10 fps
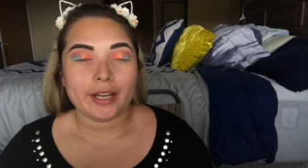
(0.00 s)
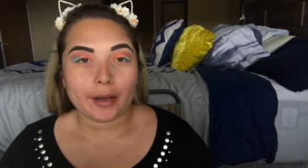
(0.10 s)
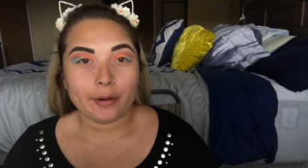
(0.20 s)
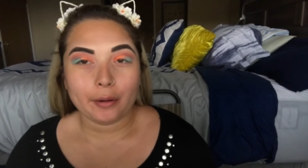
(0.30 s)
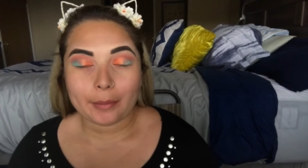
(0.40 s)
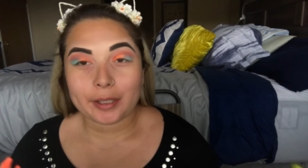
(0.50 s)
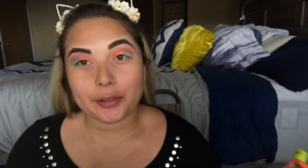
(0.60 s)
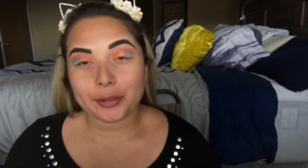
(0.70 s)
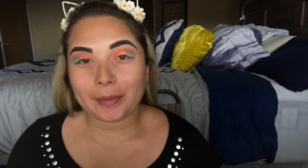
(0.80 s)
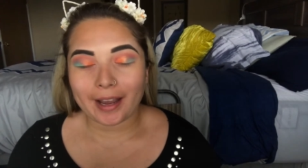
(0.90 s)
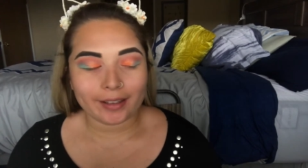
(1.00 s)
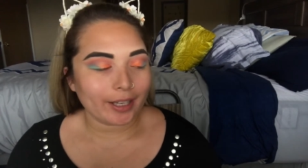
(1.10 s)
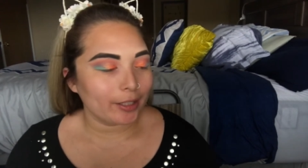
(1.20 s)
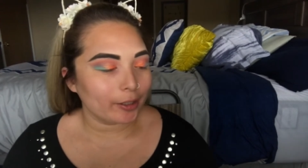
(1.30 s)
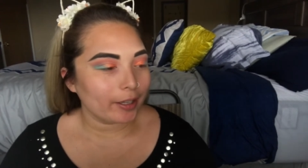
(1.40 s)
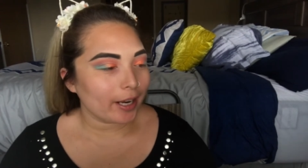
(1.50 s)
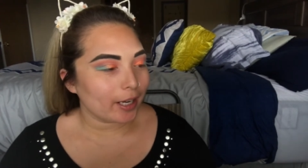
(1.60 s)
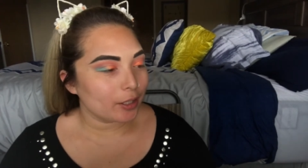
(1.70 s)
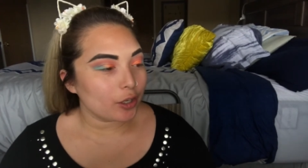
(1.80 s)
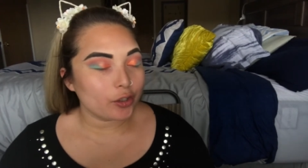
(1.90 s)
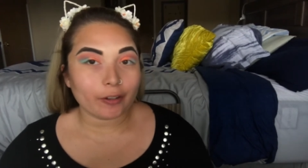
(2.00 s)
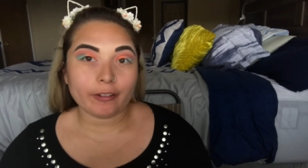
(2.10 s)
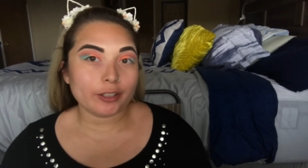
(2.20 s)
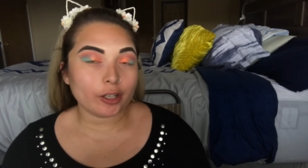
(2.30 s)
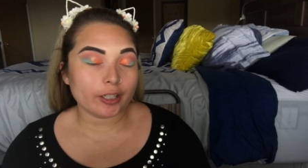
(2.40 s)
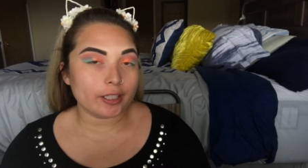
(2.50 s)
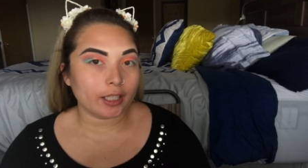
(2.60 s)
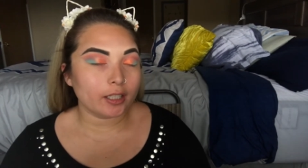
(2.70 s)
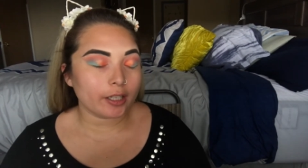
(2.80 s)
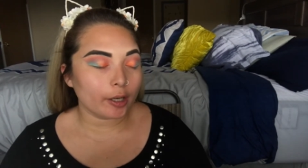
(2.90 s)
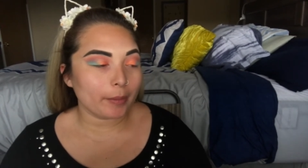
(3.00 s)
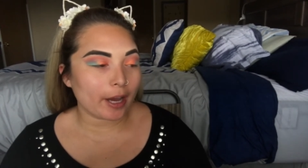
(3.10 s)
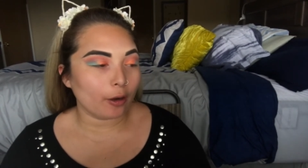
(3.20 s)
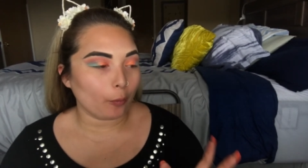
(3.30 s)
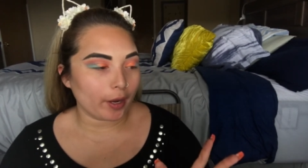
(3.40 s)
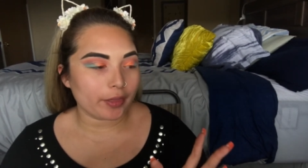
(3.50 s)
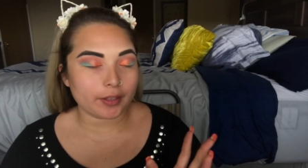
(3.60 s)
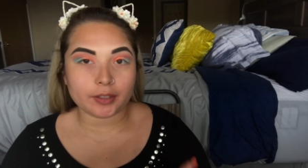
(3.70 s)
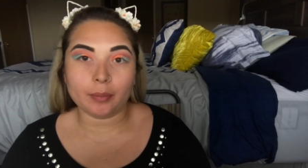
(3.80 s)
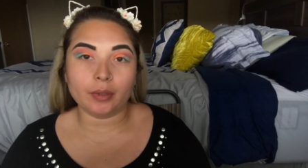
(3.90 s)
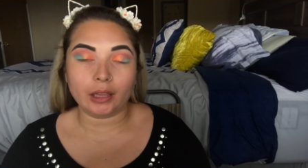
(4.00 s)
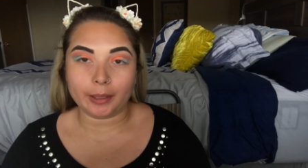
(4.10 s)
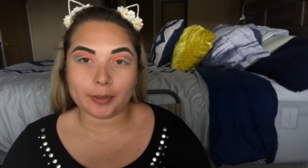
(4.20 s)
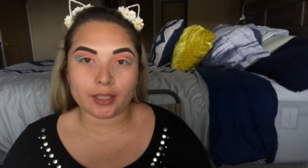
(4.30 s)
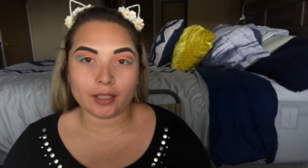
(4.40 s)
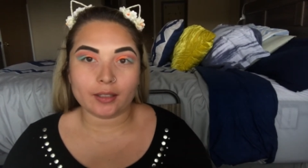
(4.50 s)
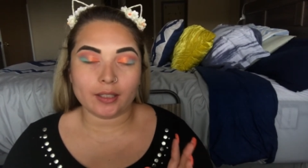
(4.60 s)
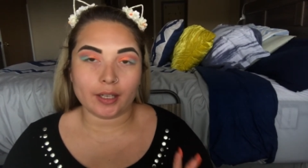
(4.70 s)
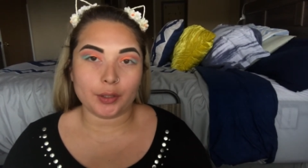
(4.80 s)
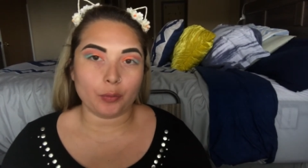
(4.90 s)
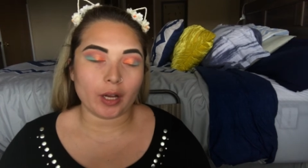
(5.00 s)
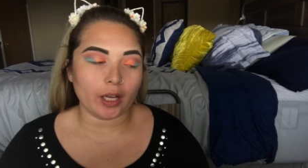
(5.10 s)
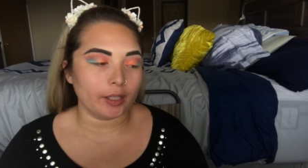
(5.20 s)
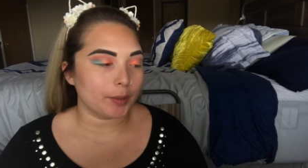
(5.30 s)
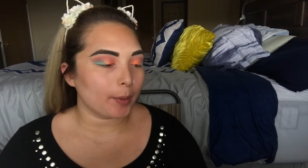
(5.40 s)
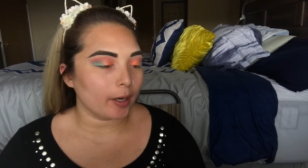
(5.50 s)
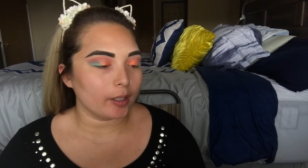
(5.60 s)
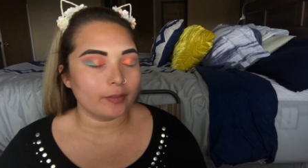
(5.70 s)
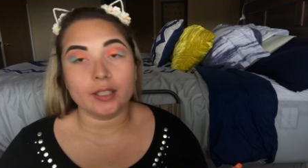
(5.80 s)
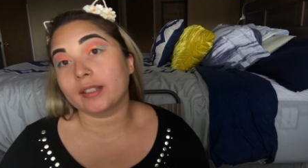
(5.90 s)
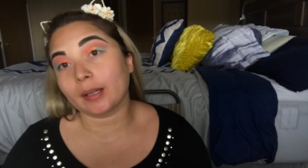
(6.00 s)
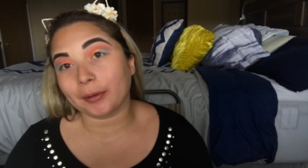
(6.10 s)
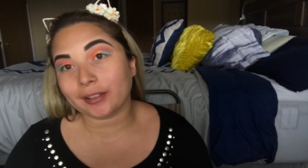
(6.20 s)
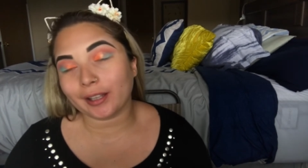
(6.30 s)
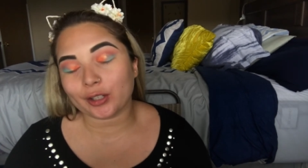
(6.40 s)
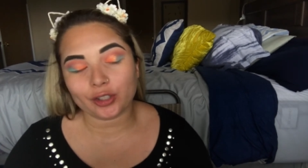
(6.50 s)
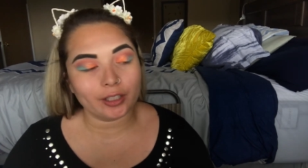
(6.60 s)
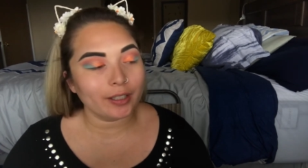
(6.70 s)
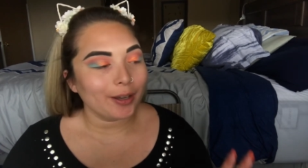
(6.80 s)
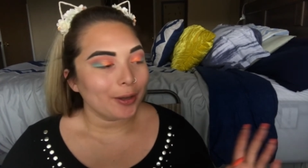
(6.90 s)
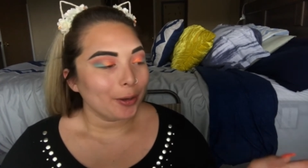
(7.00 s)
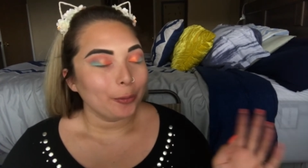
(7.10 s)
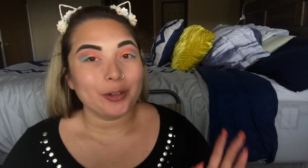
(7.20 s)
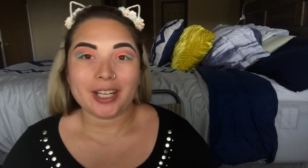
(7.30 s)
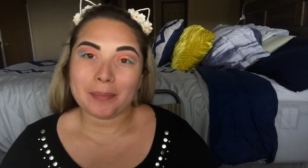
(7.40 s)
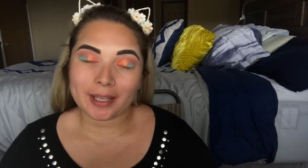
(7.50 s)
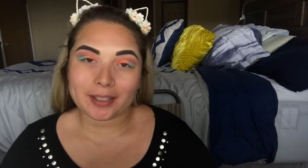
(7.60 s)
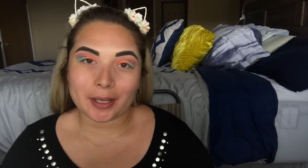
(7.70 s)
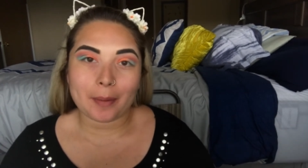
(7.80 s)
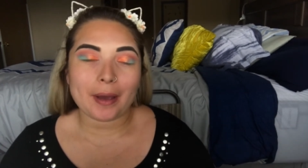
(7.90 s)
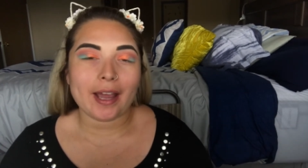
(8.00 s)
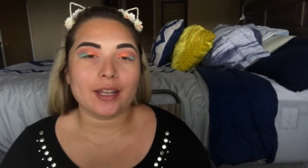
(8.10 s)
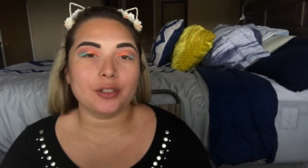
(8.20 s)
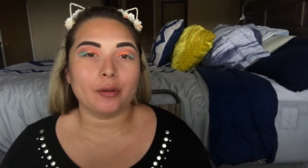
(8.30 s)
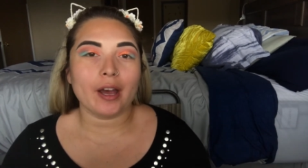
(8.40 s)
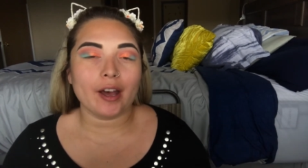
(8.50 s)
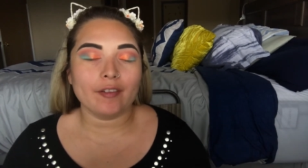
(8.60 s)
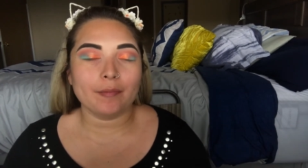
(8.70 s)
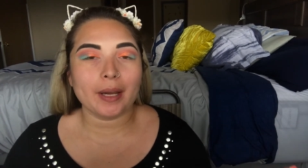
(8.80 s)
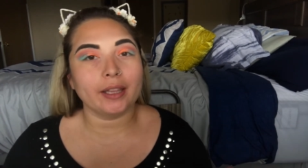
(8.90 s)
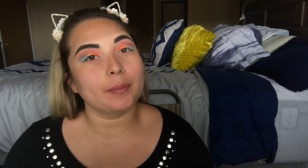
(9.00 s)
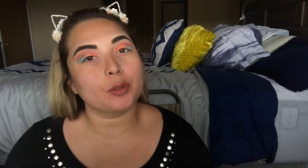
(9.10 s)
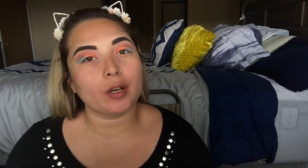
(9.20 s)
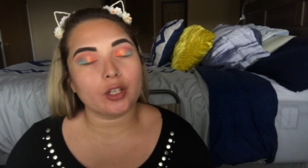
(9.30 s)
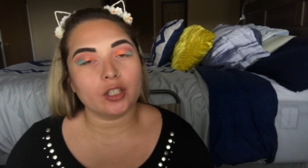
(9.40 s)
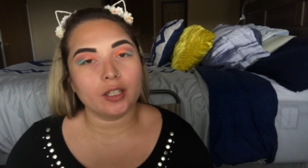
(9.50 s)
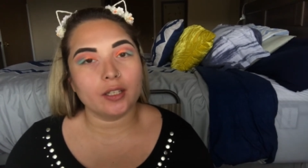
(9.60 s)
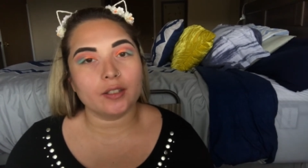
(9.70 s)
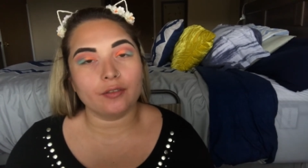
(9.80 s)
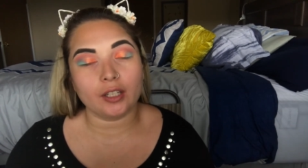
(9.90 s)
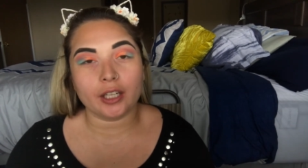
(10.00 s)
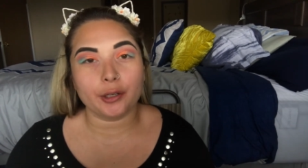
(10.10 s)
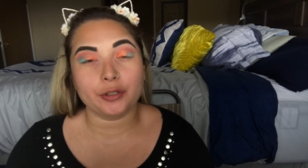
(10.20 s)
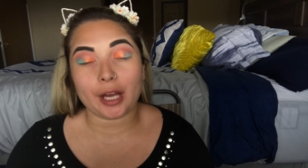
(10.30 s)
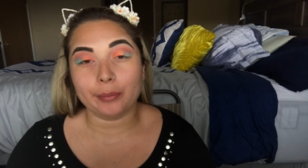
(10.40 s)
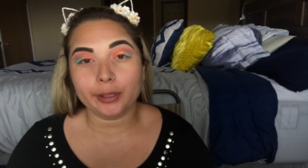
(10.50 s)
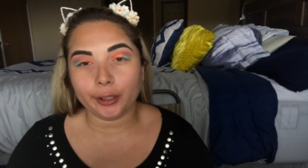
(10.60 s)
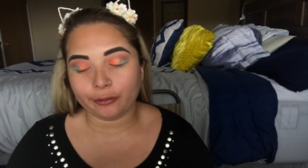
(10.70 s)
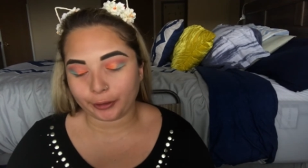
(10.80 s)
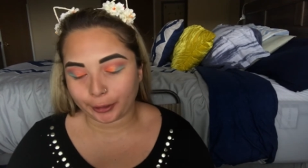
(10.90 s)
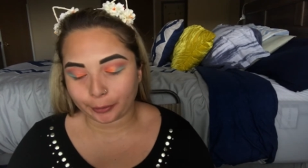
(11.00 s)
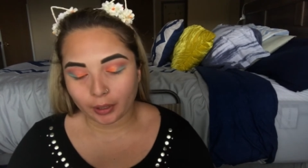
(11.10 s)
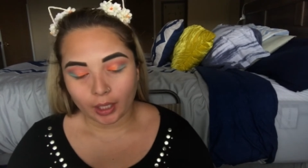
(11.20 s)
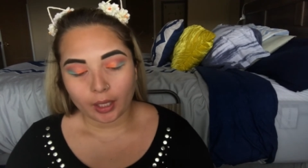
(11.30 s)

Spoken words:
now I'm going to do some eyeliner, and Jeffree Star did come out with some lipsticks as well as part of his summer collection, which I picked up. I do have my lip swatches video down below for you.